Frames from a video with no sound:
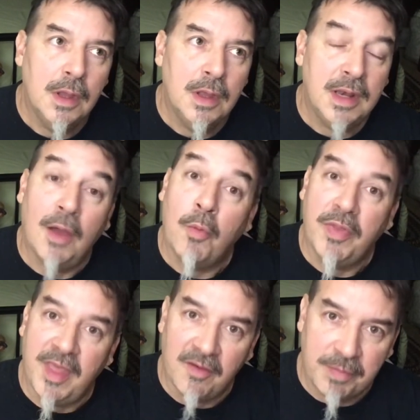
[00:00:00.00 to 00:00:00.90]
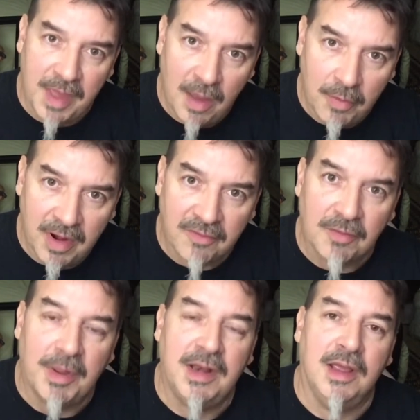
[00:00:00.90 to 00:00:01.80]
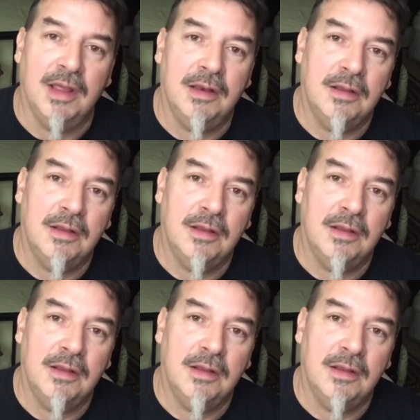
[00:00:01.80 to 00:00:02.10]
Now, when the FBI went after my dad,